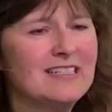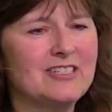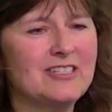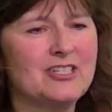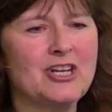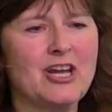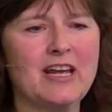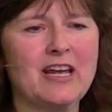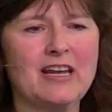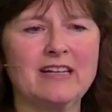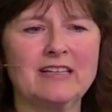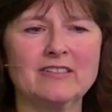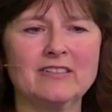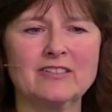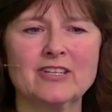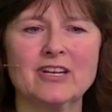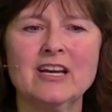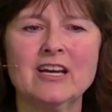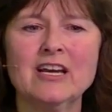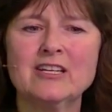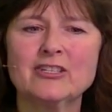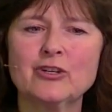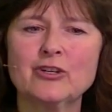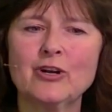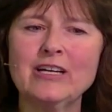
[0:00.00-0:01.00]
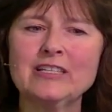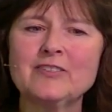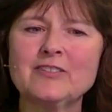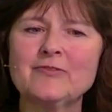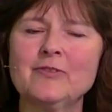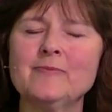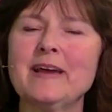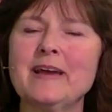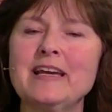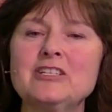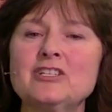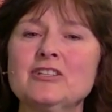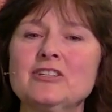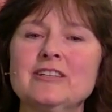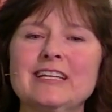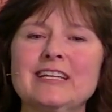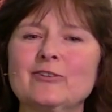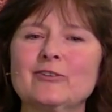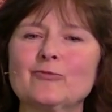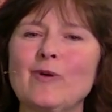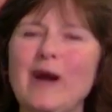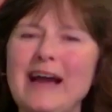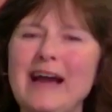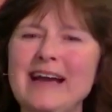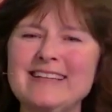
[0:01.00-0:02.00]
change, transformation that
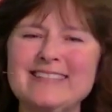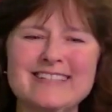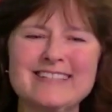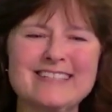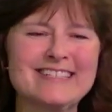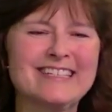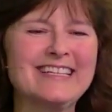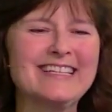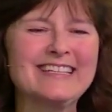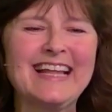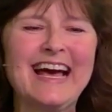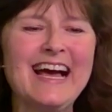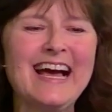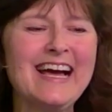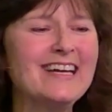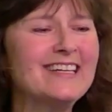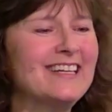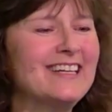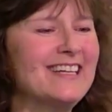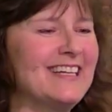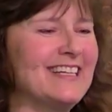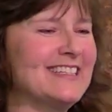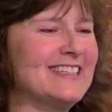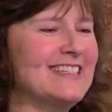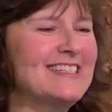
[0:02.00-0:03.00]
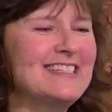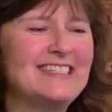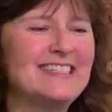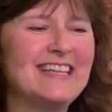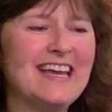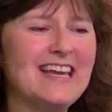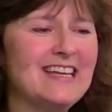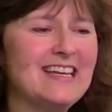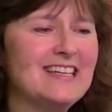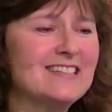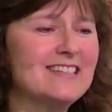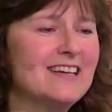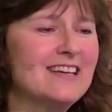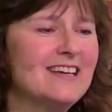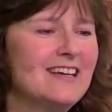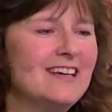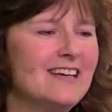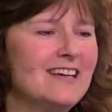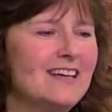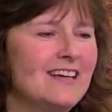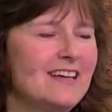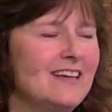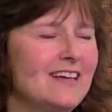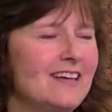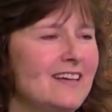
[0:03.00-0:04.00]
arises gladly and stays,
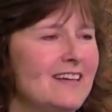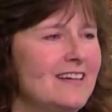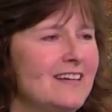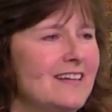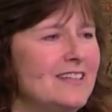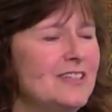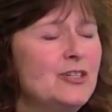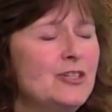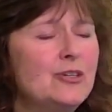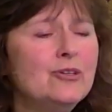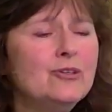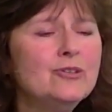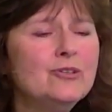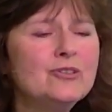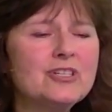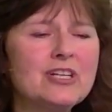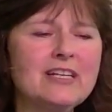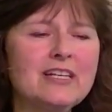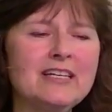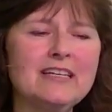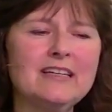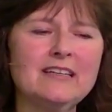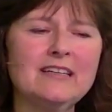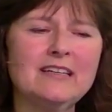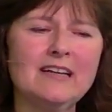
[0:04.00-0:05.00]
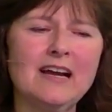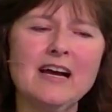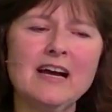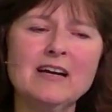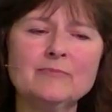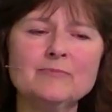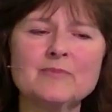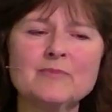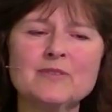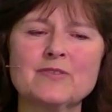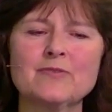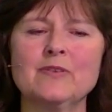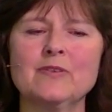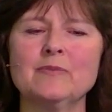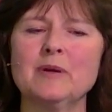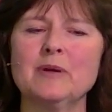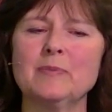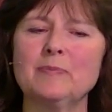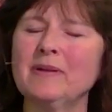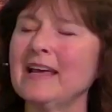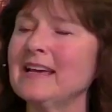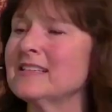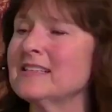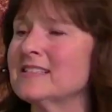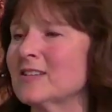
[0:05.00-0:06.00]
usually comes from a
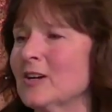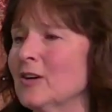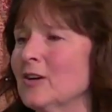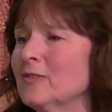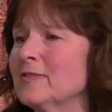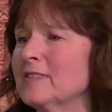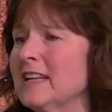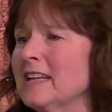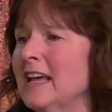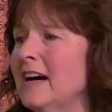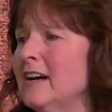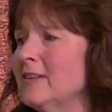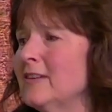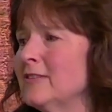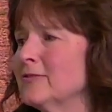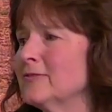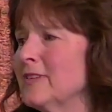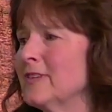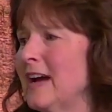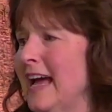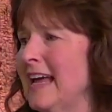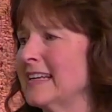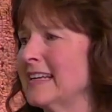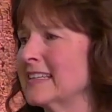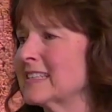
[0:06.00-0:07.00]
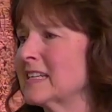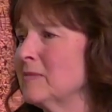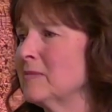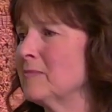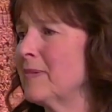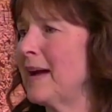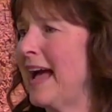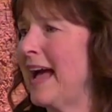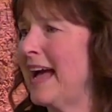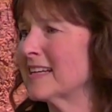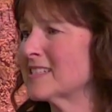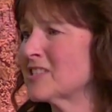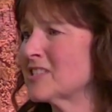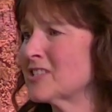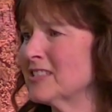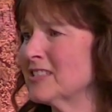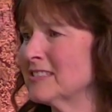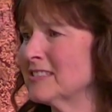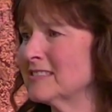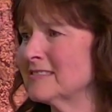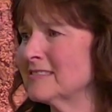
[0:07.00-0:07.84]
place of love and compassion.